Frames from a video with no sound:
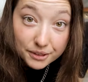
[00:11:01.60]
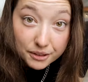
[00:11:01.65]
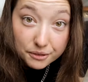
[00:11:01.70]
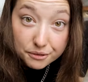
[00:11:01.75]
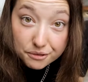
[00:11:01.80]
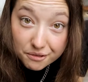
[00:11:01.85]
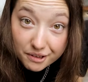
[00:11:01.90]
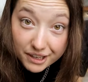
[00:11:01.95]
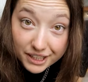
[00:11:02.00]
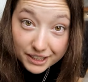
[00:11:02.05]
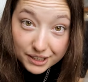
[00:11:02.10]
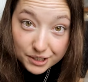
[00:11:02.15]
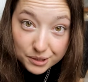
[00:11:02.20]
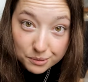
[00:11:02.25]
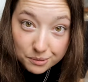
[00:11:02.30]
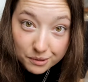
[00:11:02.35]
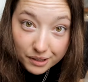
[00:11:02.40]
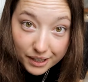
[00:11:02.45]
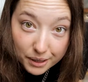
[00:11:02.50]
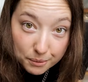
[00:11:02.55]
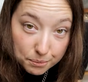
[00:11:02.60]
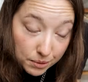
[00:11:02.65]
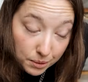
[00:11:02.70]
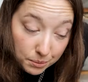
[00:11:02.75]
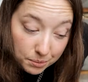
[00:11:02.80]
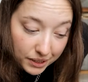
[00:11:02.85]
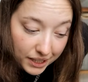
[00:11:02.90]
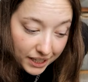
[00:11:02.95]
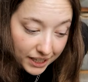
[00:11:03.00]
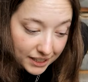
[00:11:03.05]
you're afraid to like
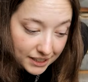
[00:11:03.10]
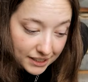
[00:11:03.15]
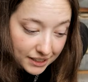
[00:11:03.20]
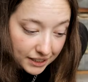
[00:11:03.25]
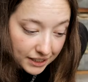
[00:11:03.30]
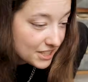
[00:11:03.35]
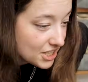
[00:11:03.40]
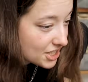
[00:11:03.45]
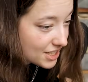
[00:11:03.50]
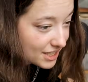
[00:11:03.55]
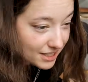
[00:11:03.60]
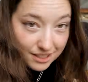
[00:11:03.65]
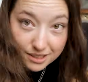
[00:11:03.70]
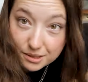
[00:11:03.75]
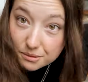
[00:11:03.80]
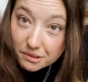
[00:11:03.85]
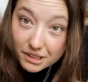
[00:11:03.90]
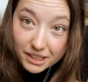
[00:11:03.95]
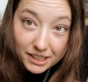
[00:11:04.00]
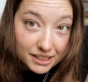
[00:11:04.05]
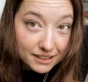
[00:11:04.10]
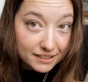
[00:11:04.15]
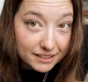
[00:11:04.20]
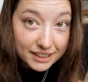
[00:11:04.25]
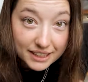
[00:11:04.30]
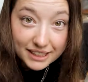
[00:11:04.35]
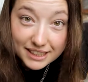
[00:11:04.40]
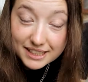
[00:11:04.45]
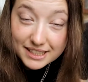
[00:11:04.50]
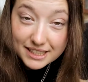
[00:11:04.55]
propagate, just do it.
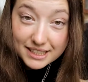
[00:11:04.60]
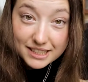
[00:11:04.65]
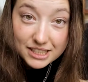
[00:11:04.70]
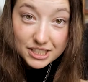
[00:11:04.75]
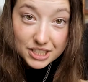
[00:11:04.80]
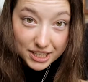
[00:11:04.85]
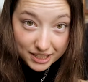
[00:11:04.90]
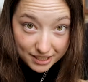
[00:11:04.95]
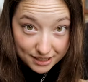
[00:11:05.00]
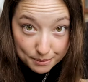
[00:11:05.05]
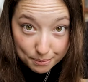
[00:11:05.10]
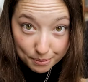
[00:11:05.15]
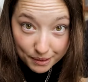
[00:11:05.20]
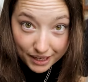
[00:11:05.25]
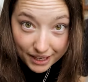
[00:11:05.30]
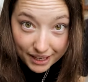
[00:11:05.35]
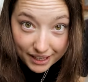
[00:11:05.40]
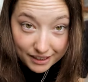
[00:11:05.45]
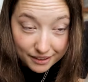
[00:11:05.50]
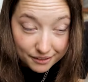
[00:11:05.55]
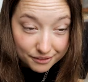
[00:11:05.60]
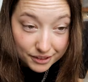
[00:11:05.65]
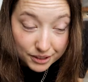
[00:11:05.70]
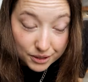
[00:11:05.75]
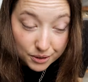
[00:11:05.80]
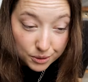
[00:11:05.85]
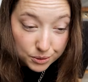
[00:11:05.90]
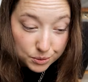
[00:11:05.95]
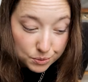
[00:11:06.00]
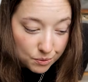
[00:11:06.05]
It's just a plant. If
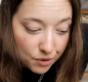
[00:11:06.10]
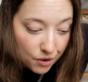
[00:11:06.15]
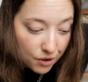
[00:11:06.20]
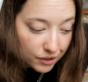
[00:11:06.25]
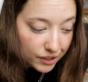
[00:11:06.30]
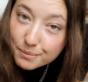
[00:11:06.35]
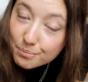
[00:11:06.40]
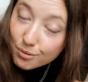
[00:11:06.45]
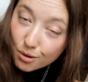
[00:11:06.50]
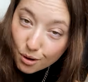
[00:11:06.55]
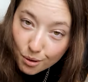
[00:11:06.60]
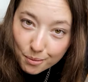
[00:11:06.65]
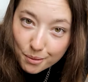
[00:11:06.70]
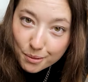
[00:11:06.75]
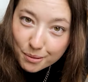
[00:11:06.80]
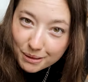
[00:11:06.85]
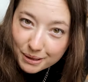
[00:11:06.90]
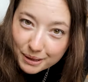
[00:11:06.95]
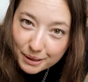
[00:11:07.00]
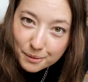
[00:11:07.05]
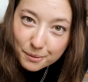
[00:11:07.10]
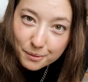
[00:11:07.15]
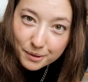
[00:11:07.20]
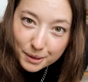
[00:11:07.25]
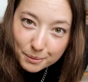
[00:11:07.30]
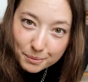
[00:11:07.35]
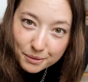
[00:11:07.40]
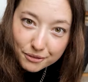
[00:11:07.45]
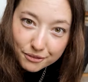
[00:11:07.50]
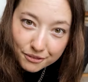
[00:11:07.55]
it goes wrong, it probably
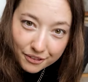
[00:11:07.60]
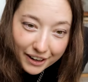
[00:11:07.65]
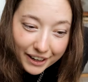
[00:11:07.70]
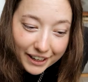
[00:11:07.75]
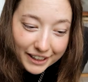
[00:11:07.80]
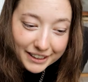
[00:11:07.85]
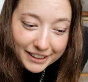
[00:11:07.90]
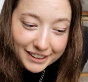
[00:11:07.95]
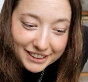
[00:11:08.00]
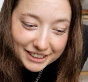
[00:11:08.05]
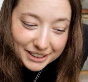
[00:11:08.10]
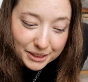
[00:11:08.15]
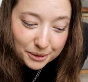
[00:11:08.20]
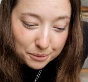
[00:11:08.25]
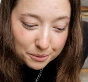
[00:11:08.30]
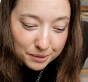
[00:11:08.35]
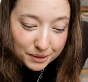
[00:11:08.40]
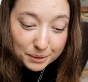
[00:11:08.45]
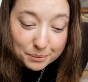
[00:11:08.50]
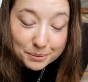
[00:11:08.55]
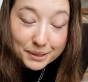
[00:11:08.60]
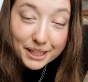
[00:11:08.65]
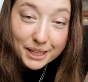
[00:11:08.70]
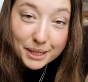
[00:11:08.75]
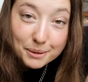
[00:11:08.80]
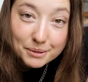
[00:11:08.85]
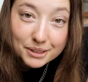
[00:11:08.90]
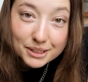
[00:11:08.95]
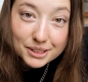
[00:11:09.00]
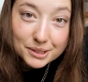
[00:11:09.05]
will be fine and you will be
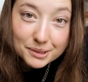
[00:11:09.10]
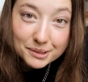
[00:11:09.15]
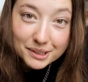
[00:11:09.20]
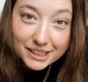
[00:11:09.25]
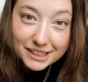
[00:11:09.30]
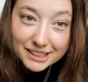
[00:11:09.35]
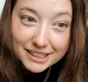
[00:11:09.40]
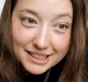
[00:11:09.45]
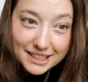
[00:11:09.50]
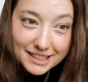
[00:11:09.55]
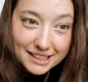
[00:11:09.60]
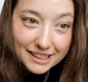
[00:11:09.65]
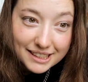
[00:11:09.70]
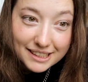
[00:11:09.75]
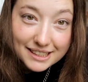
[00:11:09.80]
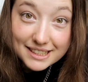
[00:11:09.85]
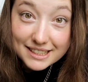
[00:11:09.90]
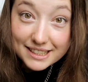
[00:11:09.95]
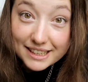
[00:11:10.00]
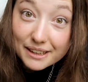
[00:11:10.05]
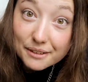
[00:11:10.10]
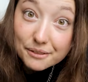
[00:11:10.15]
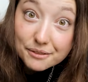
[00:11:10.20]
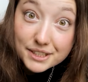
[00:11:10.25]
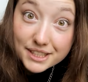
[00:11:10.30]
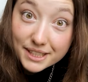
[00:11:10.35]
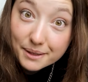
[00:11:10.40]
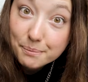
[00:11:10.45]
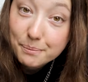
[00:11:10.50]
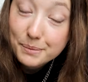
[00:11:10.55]
able to at least like save
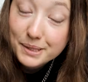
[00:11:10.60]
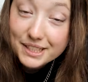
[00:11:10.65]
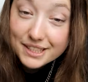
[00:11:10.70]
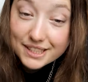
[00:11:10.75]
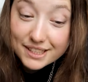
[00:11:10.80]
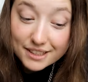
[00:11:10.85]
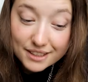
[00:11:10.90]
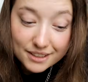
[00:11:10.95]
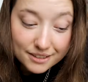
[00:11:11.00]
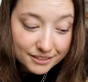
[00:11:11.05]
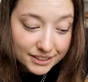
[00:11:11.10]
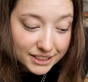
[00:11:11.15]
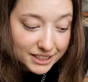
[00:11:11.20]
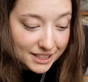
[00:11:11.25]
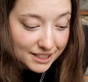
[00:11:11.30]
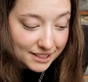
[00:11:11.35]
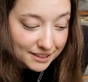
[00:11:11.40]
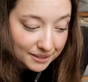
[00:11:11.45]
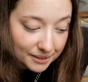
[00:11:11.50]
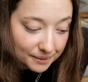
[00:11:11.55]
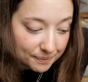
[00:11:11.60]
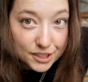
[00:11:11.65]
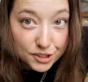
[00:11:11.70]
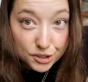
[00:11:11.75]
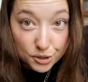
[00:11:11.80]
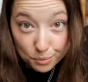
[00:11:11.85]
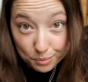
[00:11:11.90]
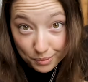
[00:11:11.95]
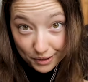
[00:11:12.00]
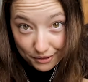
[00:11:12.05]
some pieces of it. So
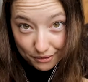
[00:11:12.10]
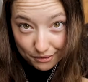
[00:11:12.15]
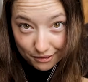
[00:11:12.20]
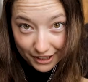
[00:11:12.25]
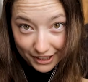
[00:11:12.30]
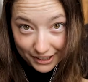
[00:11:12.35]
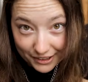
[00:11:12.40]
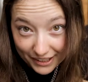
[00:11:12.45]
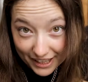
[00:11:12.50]
don't be afraid,